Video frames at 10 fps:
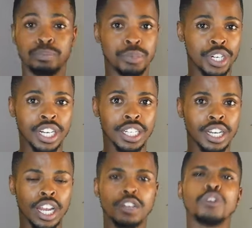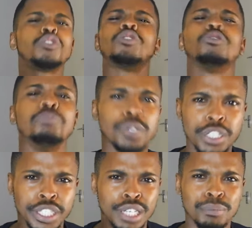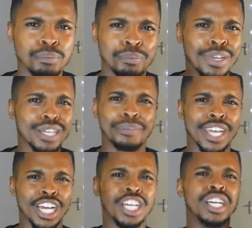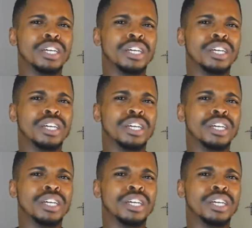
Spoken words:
bring it like or to build it and make it bigger.